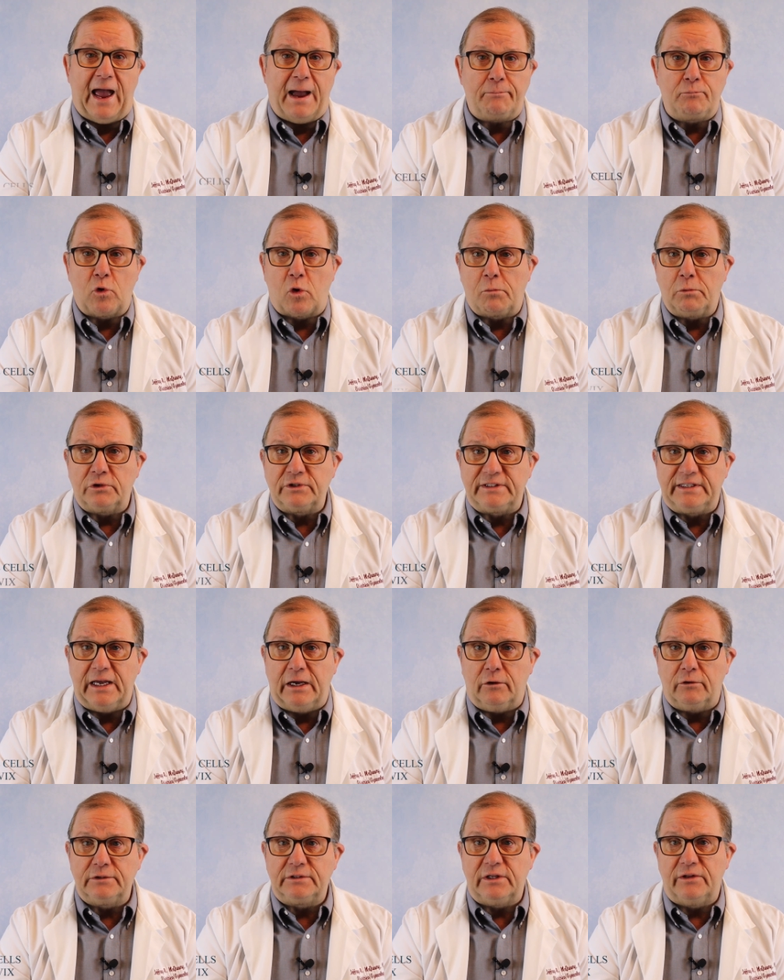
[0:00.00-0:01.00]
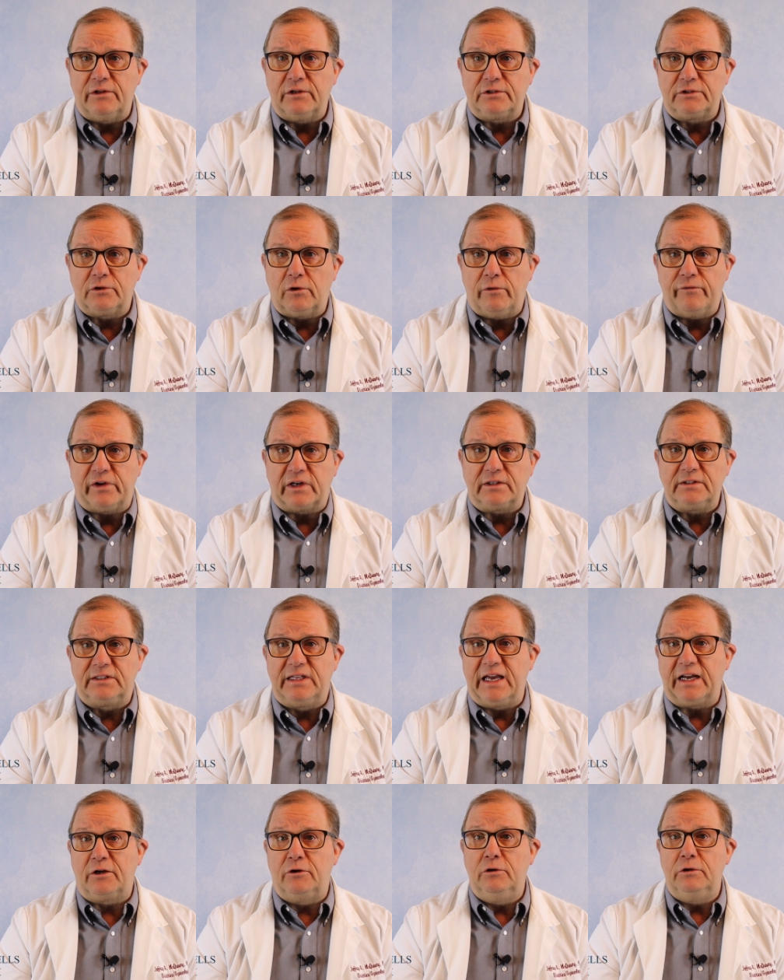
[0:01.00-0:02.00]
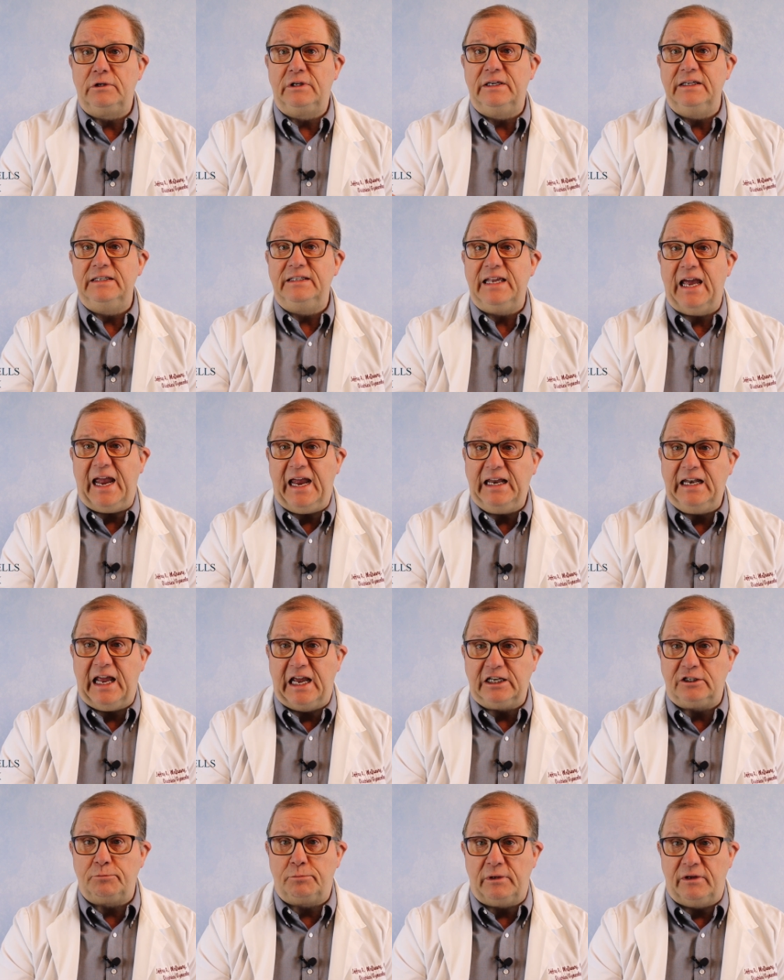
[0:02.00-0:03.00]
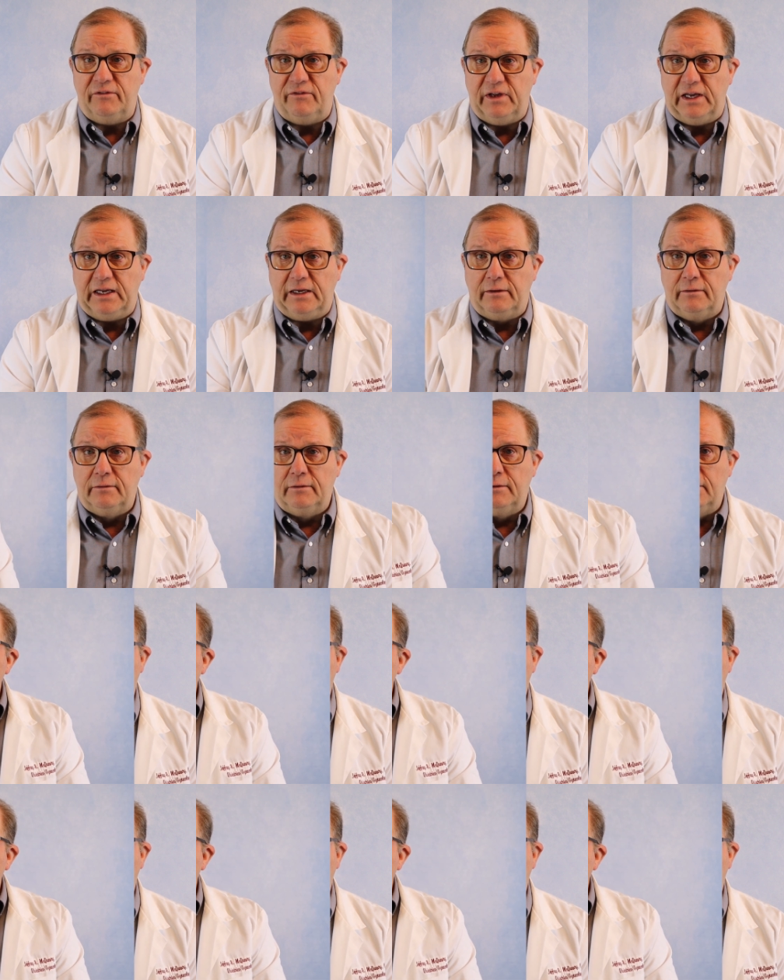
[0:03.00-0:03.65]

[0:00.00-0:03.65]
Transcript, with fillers: abnormal cells in the cervix that could contain HPV.